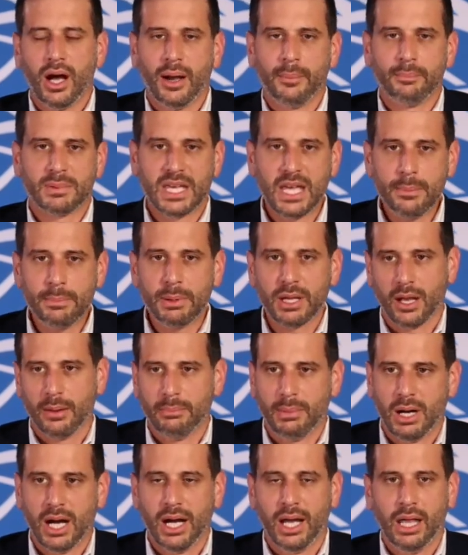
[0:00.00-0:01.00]
keeping in
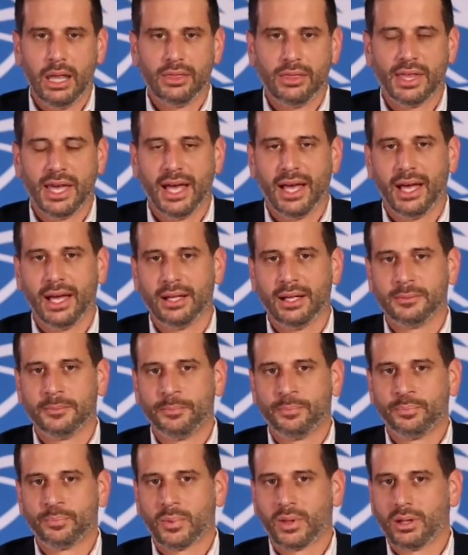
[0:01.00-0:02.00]
mind that
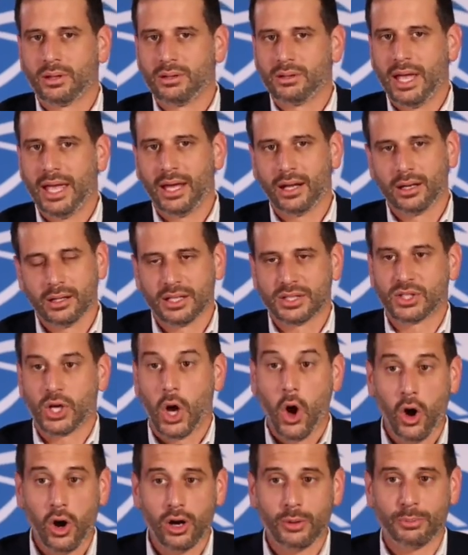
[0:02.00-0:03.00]
analysts
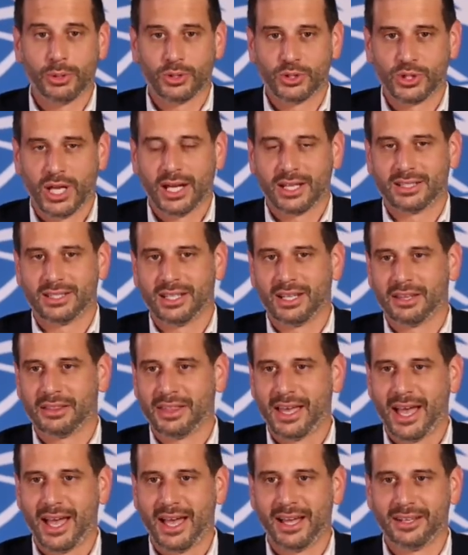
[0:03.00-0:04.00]
are projecting
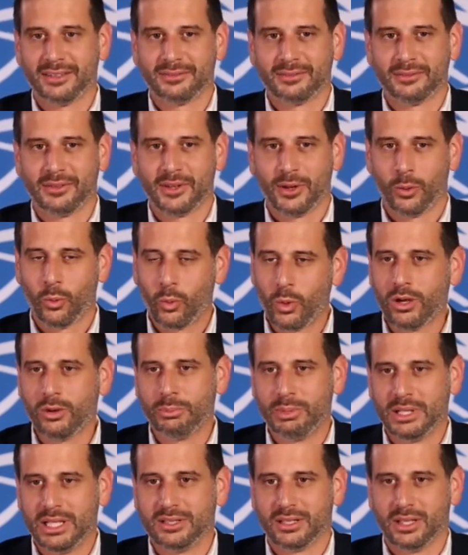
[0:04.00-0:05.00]
that there will
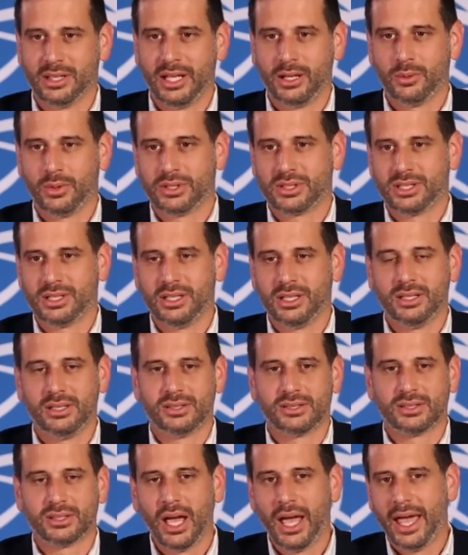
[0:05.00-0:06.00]
be
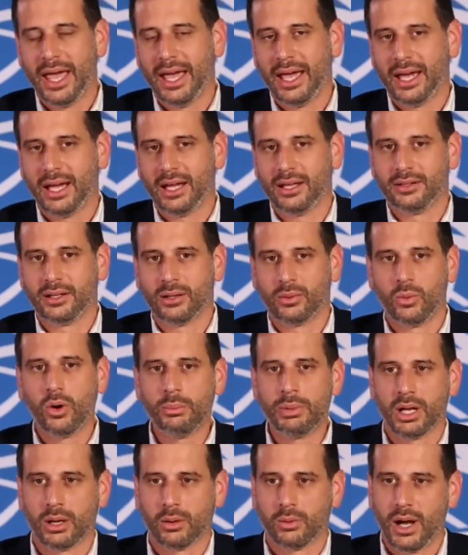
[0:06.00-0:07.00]
delinquencies and there will
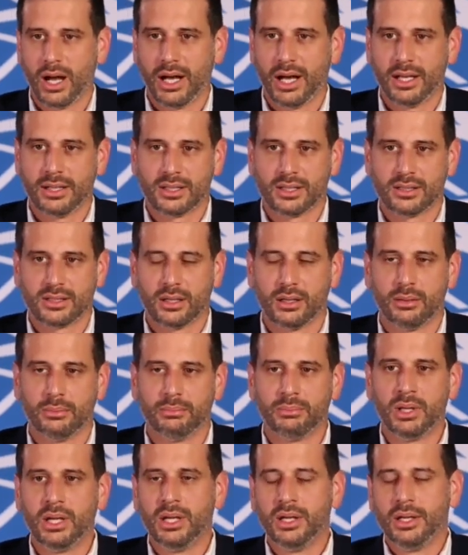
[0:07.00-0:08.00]
be a rise in some
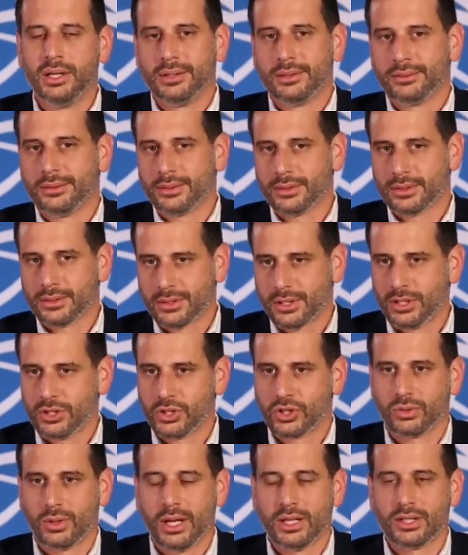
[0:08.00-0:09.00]

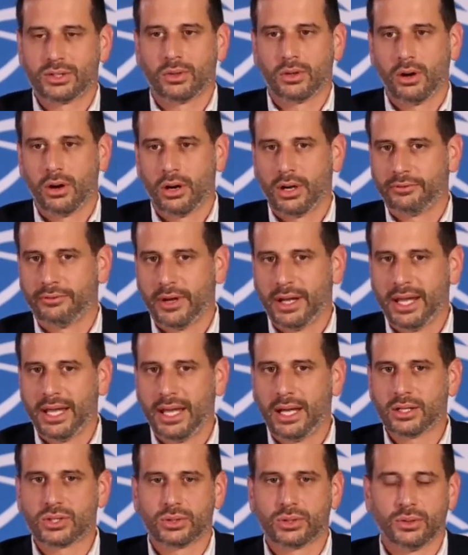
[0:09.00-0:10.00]
constraints regarding
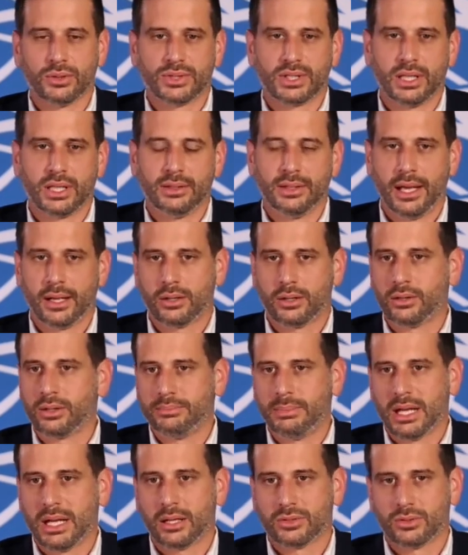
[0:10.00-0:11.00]
financials, and that could
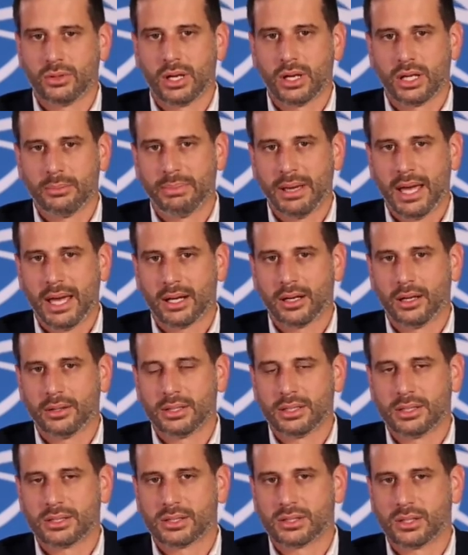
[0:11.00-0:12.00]
make a direct impact on
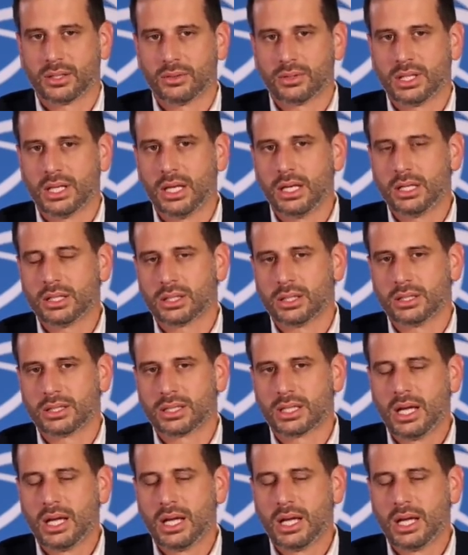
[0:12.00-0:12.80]
these associations.